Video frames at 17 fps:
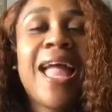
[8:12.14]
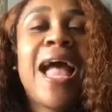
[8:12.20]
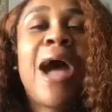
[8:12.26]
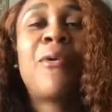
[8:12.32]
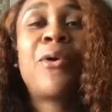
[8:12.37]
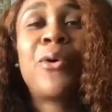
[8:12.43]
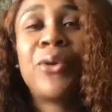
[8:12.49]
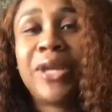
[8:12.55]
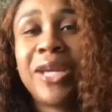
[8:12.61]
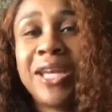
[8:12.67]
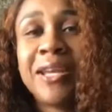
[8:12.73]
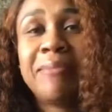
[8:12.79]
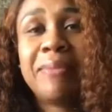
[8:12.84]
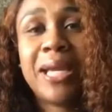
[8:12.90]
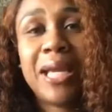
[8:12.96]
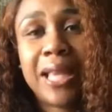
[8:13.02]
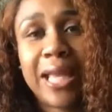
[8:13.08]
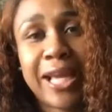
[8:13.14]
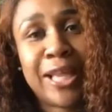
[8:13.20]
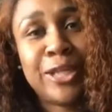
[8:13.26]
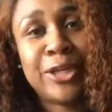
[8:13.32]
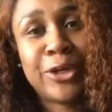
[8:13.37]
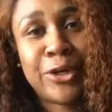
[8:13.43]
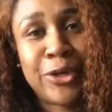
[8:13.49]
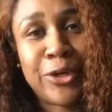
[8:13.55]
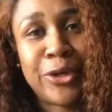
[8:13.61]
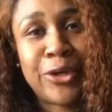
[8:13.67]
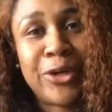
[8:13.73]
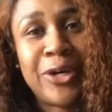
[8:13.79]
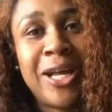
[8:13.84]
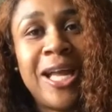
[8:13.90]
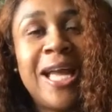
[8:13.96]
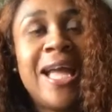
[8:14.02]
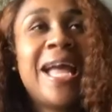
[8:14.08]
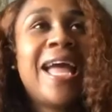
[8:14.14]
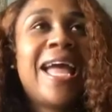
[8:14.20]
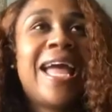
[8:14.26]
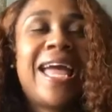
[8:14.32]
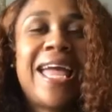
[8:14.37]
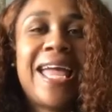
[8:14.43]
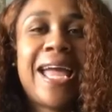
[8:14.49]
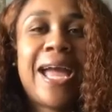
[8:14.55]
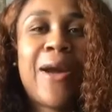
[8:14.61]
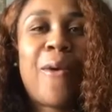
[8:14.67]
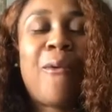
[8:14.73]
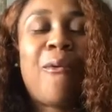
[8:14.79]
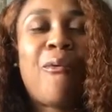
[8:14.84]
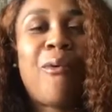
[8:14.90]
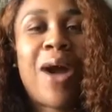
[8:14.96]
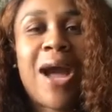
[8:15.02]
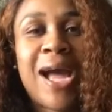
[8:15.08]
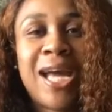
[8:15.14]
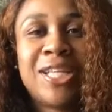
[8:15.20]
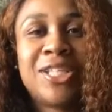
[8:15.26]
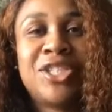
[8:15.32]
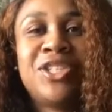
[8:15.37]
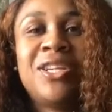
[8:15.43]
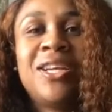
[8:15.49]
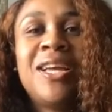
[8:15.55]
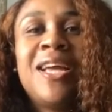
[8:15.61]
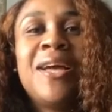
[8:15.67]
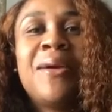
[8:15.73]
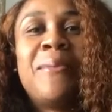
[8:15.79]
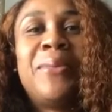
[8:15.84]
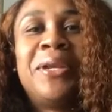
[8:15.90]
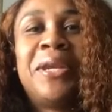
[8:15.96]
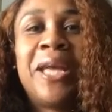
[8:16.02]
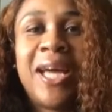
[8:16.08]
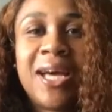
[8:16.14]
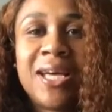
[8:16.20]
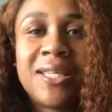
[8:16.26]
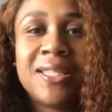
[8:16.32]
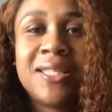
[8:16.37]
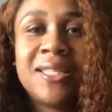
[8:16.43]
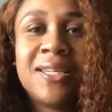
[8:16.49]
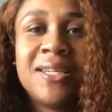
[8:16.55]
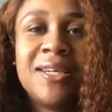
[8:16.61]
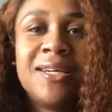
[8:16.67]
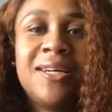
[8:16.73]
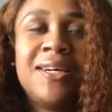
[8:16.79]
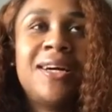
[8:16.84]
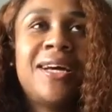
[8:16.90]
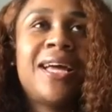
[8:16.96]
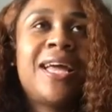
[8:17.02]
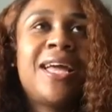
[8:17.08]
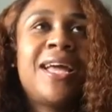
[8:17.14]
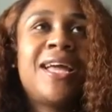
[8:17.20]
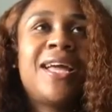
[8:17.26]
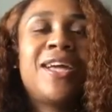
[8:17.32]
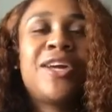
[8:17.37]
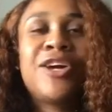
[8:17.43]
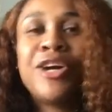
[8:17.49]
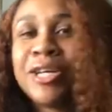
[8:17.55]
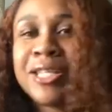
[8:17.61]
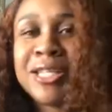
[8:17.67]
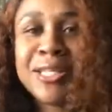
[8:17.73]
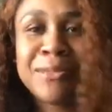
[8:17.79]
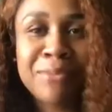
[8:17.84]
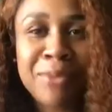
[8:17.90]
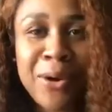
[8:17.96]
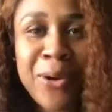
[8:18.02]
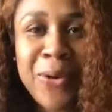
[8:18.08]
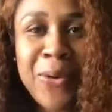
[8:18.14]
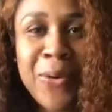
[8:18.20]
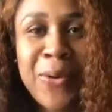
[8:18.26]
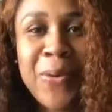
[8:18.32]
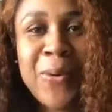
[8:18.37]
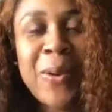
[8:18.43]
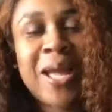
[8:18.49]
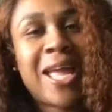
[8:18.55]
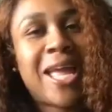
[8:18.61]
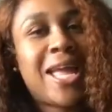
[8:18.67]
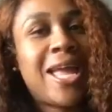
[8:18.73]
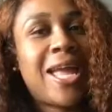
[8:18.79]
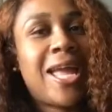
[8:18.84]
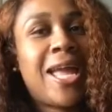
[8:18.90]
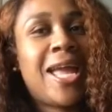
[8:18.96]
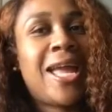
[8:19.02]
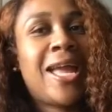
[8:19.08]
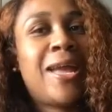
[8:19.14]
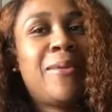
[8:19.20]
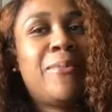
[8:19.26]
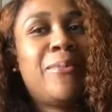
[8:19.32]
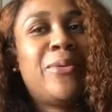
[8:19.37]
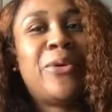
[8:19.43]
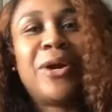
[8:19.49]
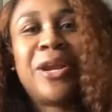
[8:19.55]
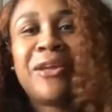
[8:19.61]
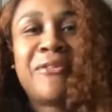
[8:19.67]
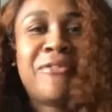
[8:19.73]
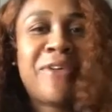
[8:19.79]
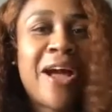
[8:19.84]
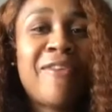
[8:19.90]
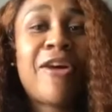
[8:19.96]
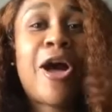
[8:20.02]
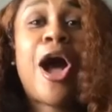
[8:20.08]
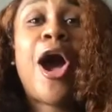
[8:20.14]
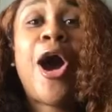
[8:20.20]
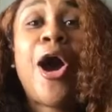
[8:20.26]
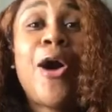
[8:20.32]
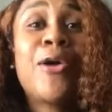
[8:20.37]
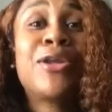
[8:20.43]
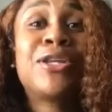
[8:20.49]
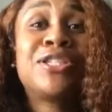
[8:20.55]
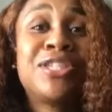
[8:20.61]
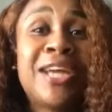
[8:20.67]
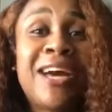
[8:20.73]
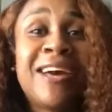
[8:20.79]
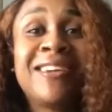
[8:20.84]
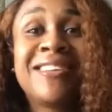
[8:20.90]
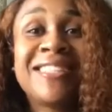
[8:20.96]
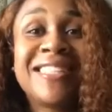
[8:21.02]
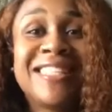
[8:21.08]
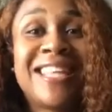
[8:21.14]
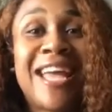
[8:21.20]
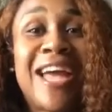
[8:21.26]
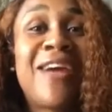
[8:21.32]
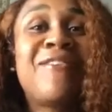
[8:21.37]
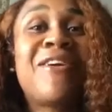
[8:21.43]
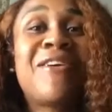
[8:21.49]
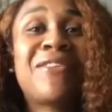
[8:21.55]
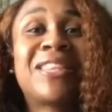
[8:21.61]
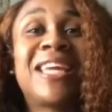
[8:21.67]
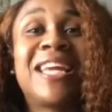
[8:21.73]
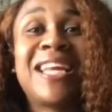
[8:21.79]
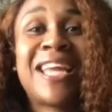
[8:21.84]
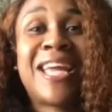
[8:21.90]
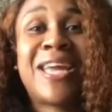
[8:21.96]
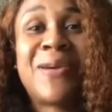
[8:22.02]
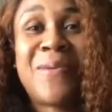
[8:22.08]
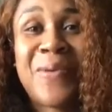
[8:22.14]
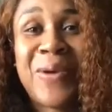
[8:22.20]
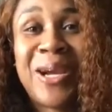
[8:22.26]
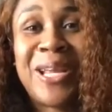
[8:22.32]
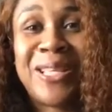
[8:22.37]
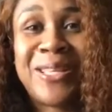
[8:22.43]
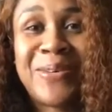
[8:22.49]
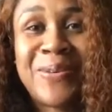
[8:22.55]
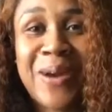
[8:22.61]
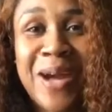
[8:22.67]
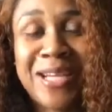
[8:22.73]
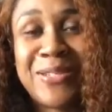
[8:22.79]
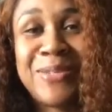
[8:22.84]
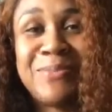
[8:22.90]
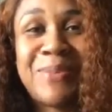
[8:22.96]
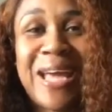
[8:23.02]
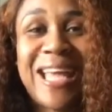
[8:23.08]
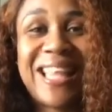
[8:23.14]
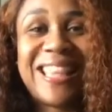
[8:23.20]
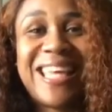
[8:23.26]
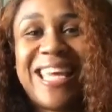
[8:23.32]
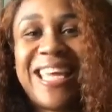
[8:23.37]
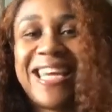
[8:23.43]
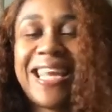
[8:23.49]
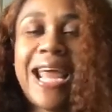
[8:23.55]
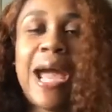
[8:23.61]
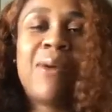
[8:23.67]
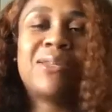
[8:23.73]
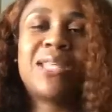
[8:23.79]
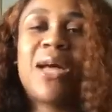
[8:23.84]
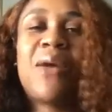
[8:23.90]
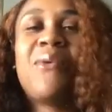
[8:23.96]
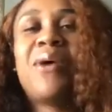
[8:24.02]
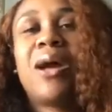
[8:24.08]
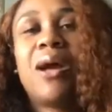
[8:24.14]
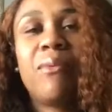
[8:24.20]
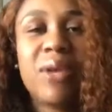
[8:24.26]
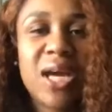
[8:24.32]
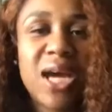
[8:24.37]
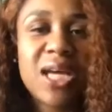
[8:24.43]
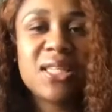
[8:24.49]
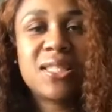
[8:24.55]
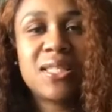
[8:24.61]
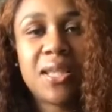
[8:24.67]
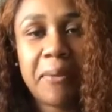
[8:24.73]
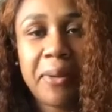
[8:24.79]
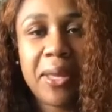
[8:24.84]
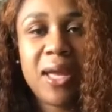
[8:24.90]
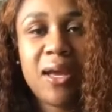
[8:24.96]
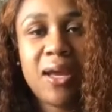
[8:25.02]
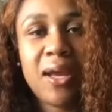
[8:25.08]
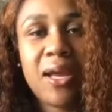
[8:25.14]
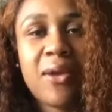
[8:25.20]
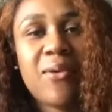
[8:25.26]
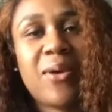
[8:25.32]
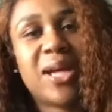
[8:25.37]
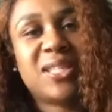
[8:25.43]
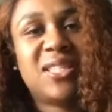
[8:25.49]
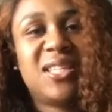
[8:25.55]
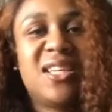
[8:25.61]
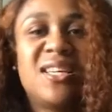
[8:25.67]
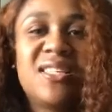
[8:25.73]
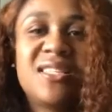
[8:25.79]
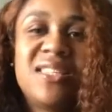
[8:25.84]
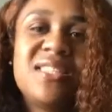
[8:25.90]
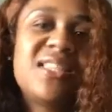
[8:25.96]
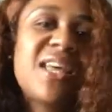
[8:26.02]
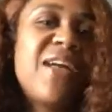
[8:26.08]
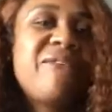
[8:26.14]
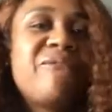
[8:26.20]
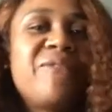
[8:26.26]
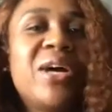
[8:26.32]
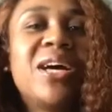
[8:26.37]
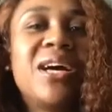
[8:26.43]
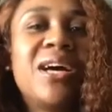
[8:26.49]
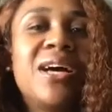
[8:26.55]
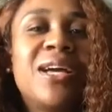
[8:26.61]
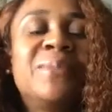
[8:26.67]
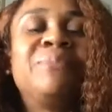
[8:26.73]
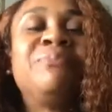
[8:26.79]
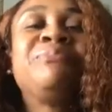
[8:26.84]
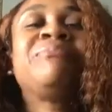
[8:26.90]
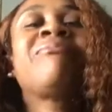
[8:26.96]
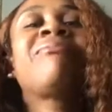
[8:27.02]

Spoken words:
I would go get in the bed like a little girl and watch Bonanza and Gunsmoke and Born and Fight, all the channels, everything that he wanted to watch back then that I was like, why we gotta sit over here and watch this? This ain't fun.